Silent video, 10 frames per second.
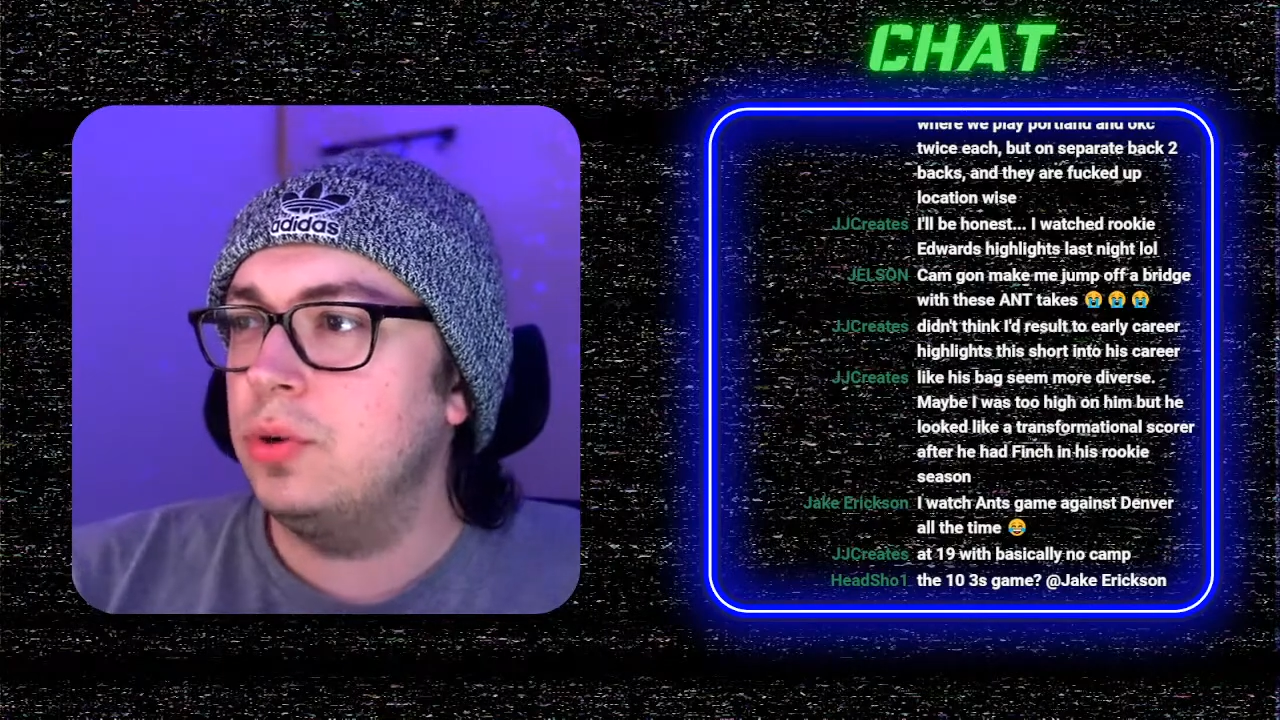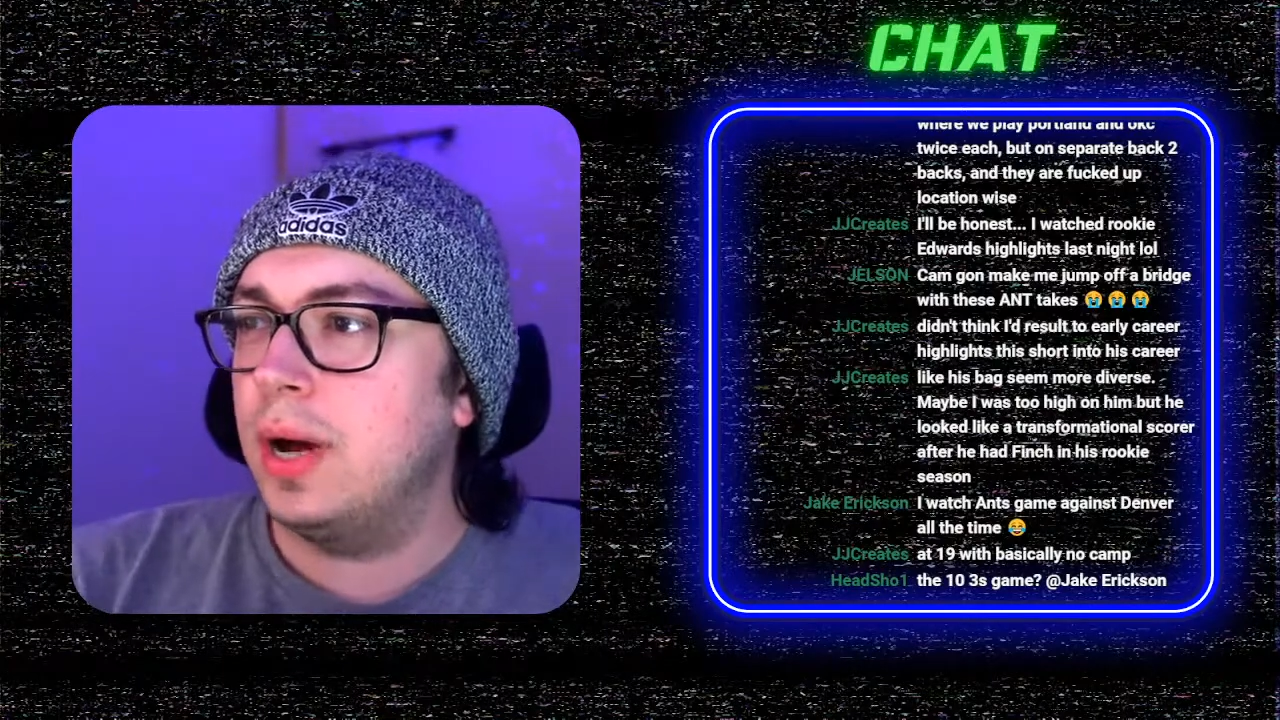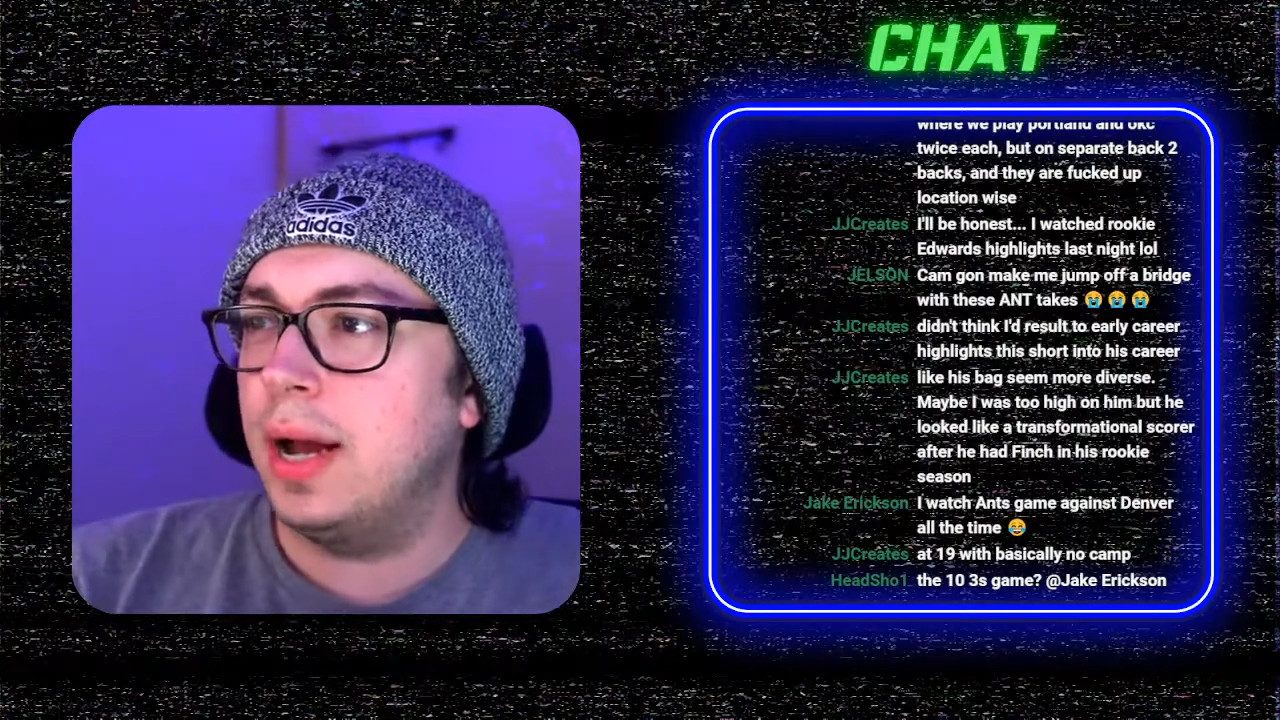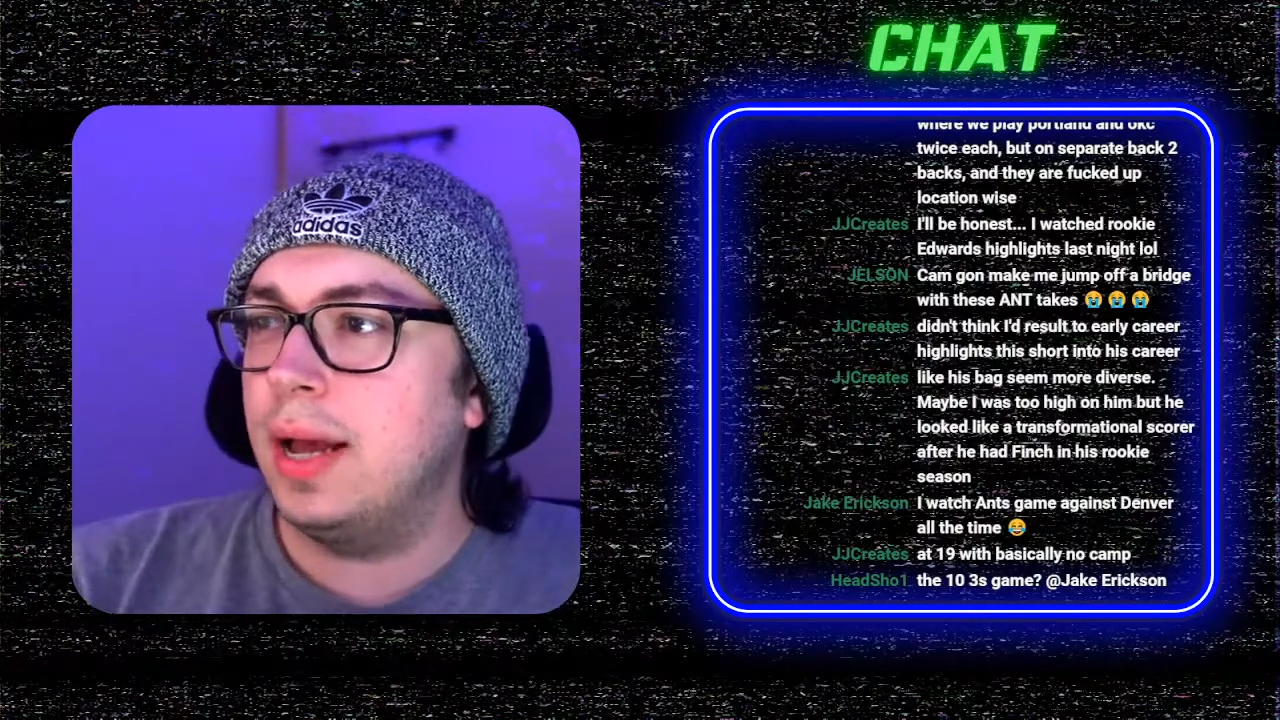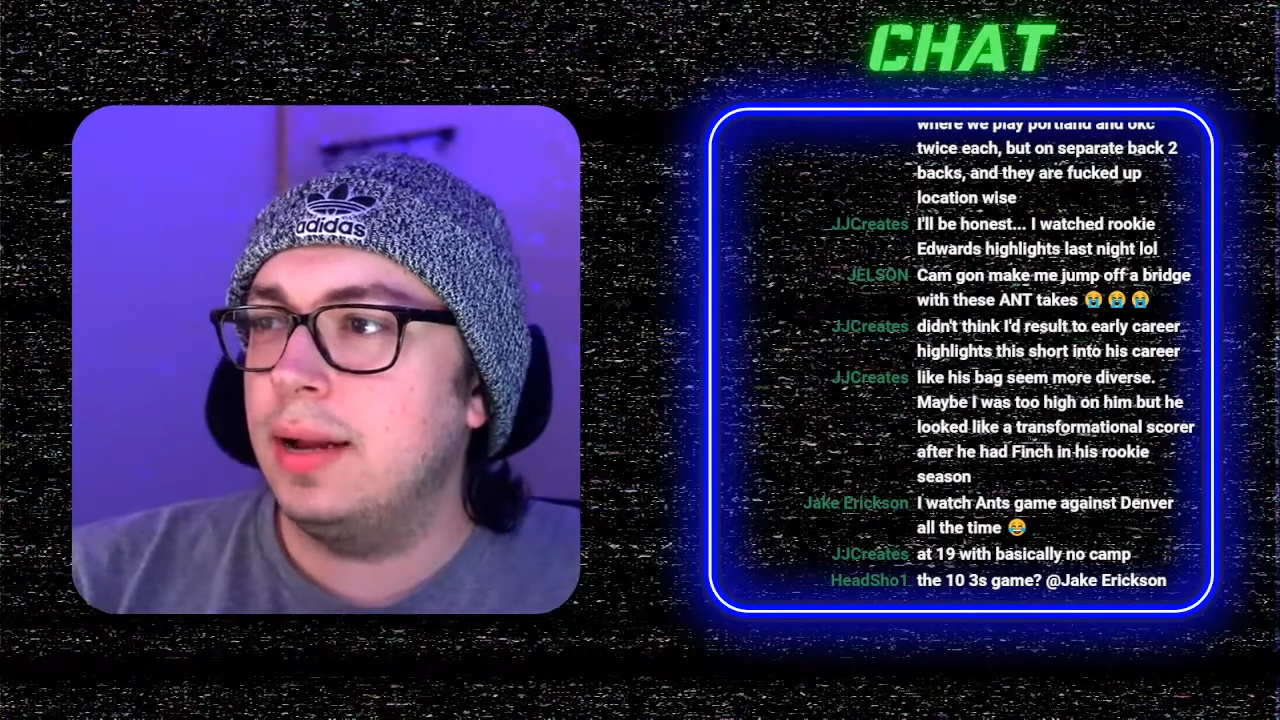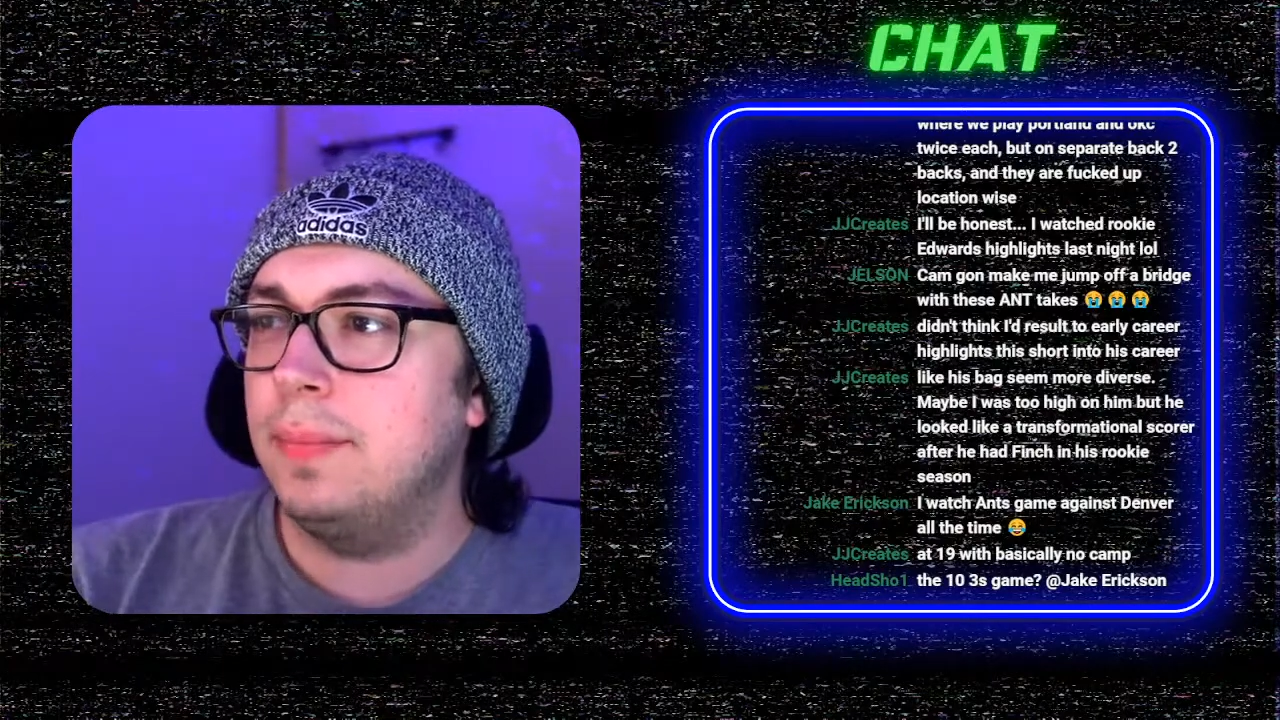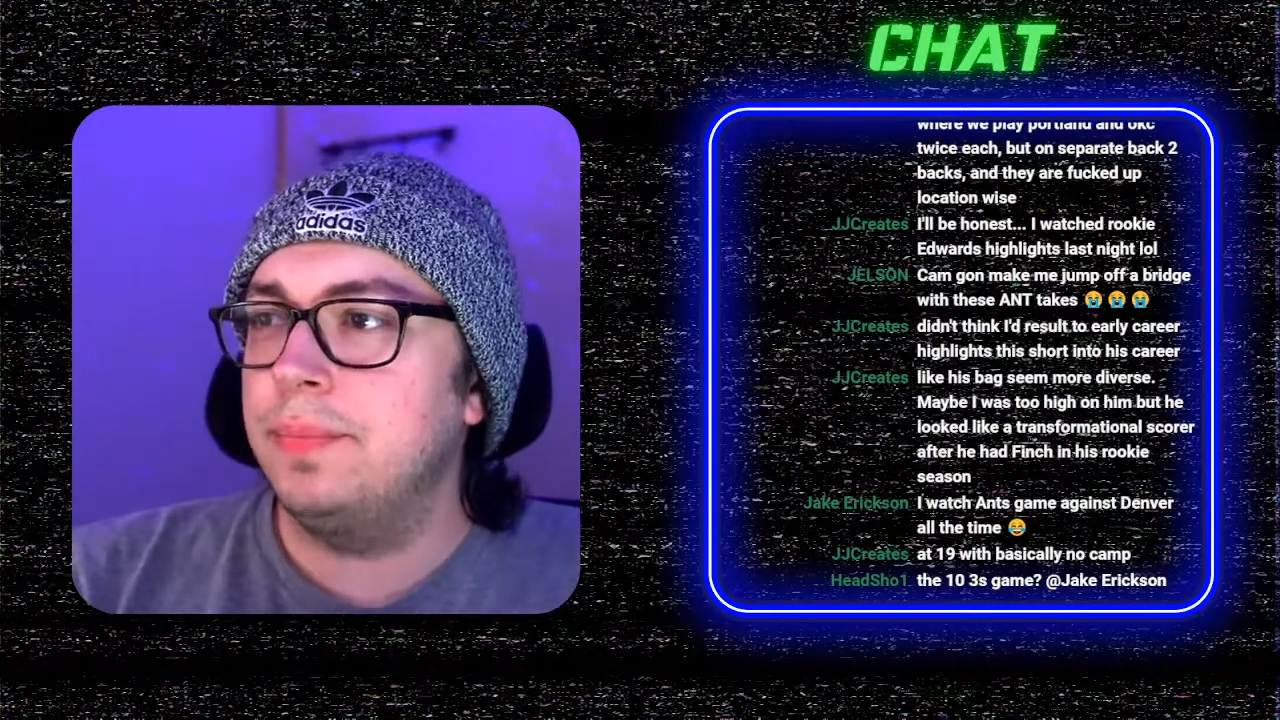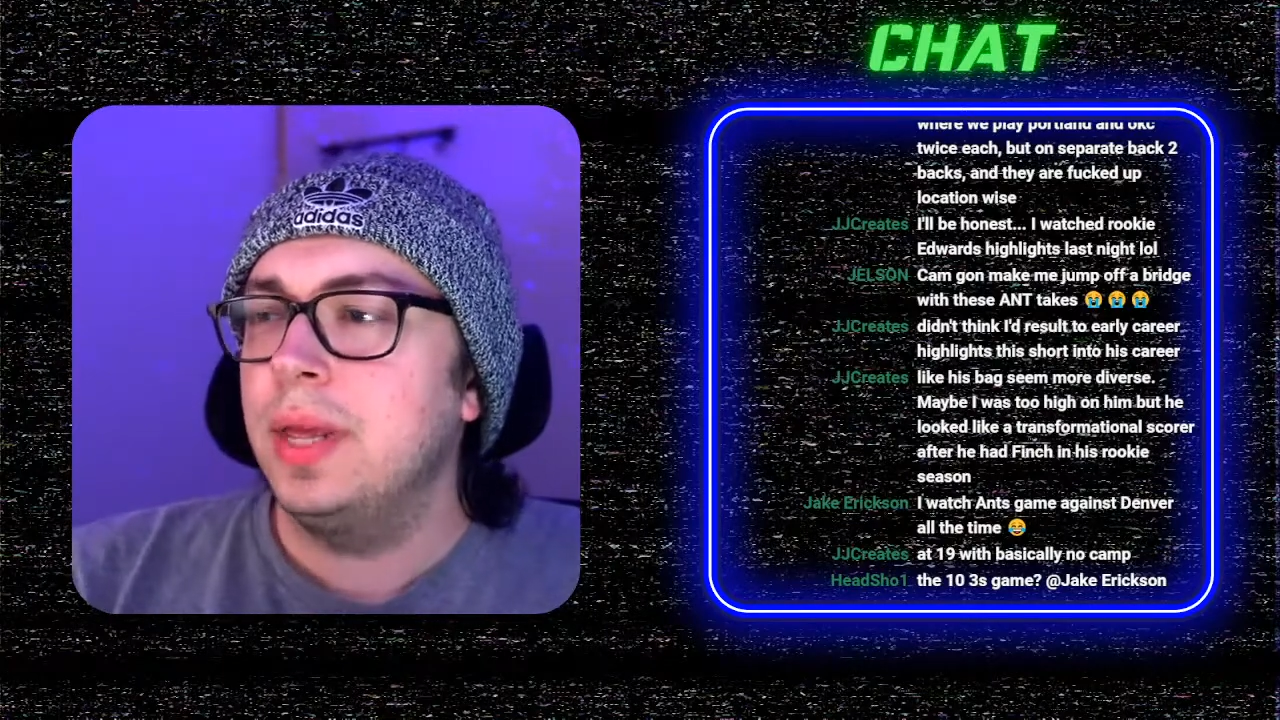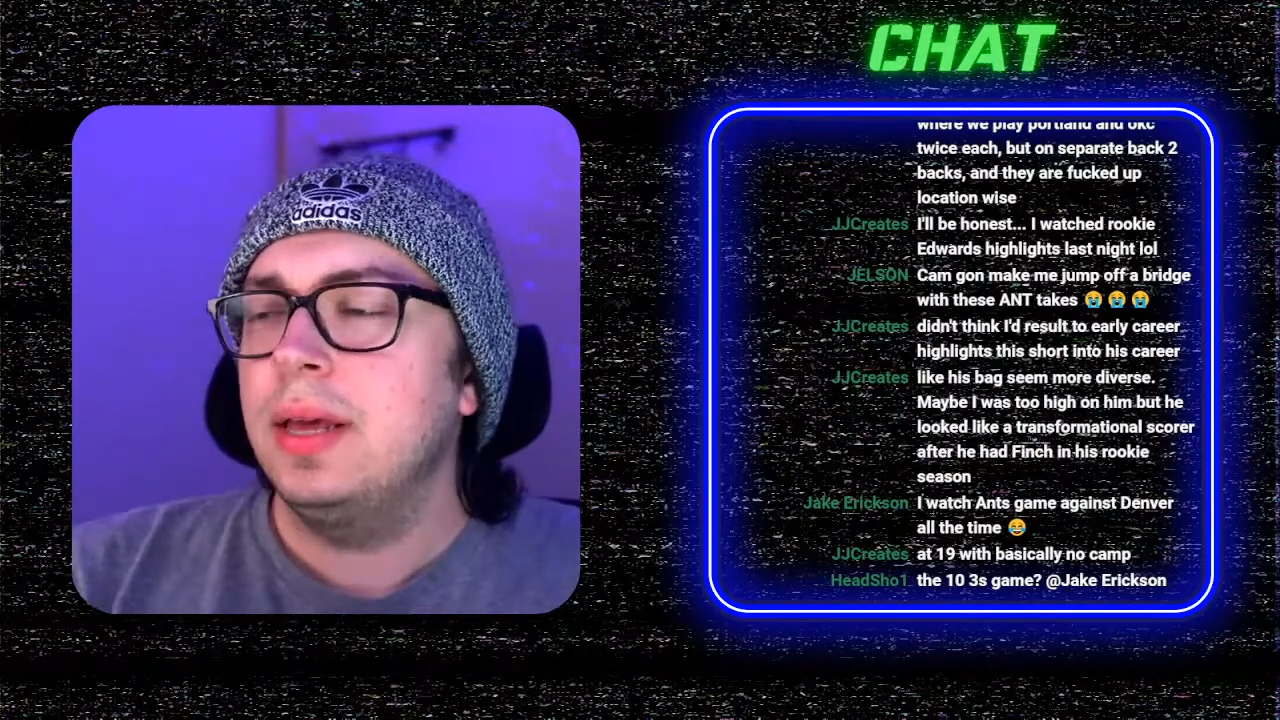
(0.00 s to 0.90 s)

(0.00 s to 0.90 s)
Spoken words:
high on him.